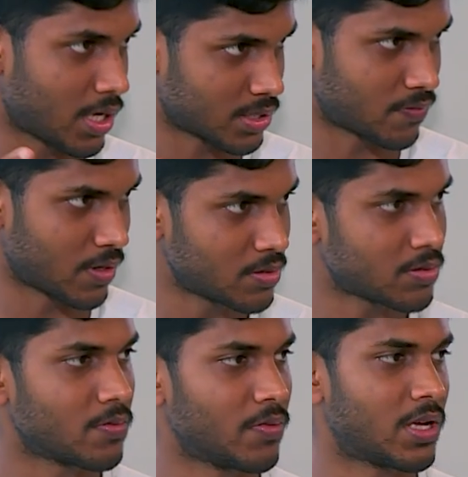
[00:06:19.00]
ask for
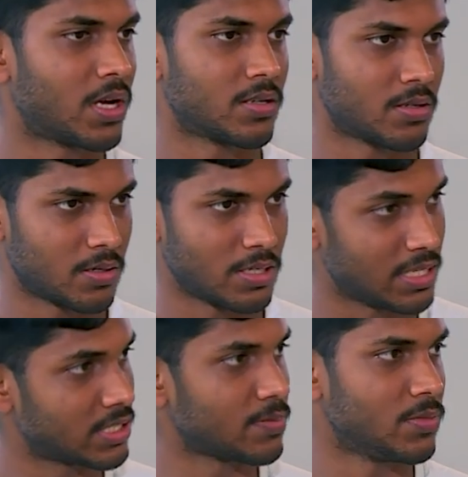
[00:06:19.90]
us. We can't
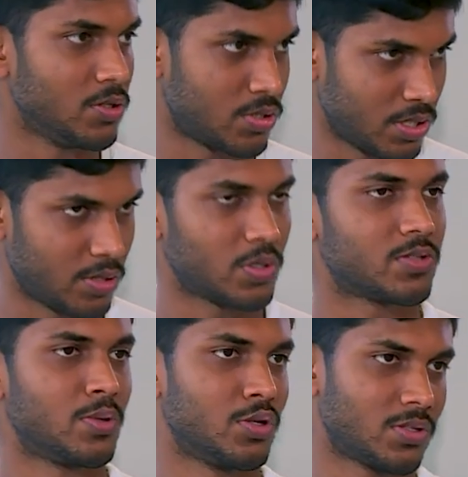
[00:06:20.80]
intercept the user
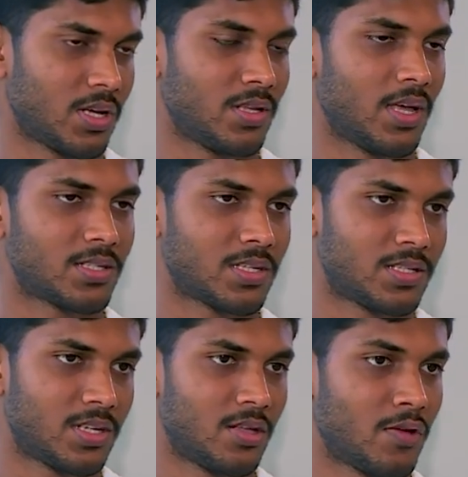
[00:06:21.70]
request because, as I
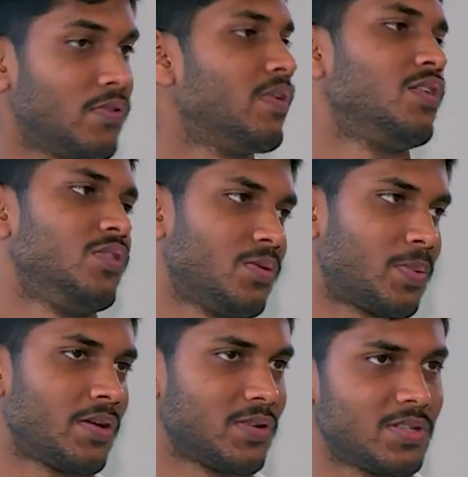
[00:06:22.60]
said, we value your
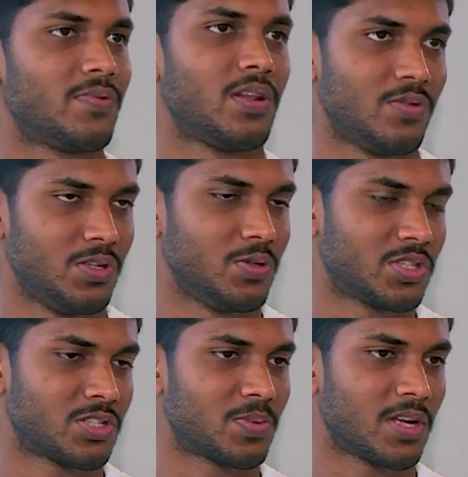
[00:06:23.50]
privacy, value the
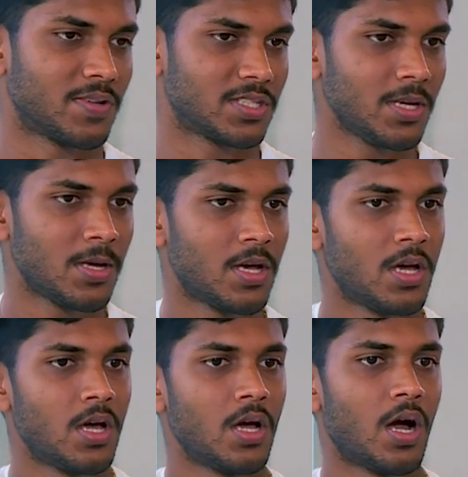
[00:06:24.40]
user's privacy.
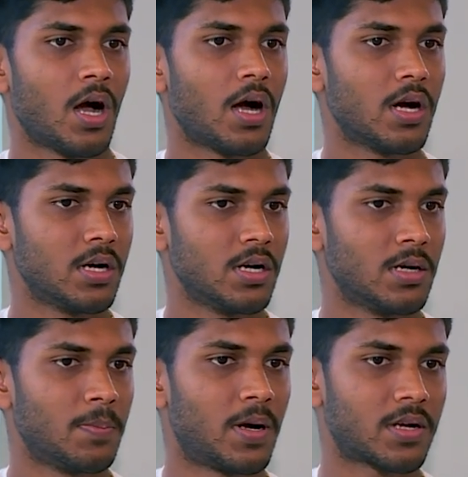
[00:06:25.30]

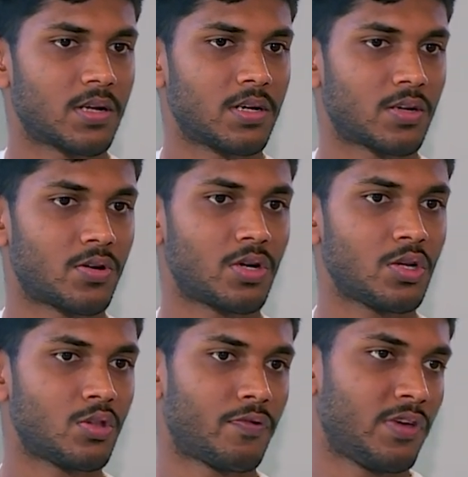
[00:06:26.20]
But
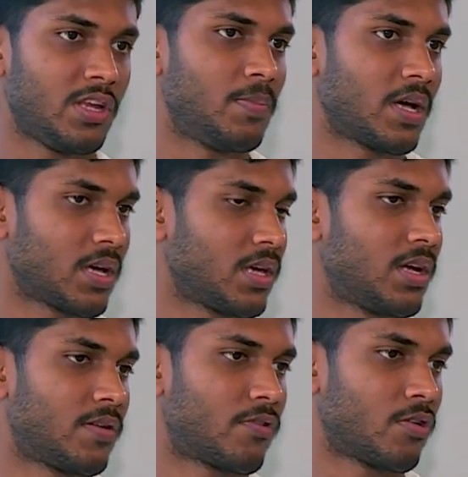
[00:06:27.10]
according to the feedback I
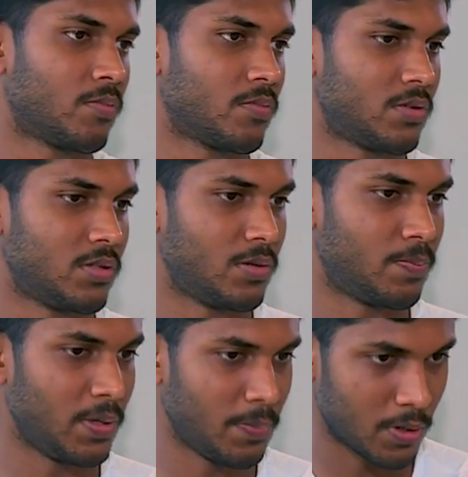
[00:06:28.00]
get from the
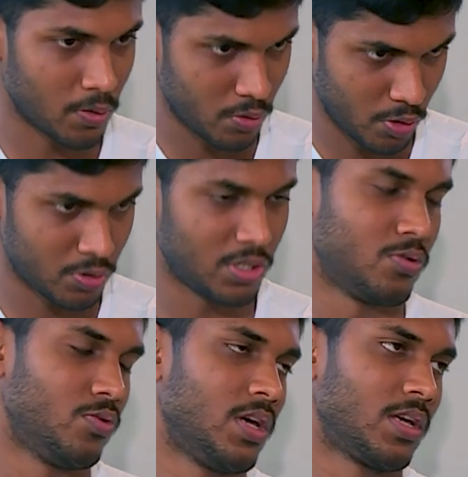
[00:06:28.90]
people who use it,
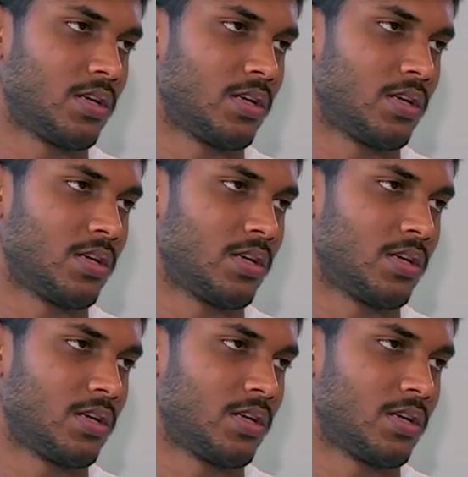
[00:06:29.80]
who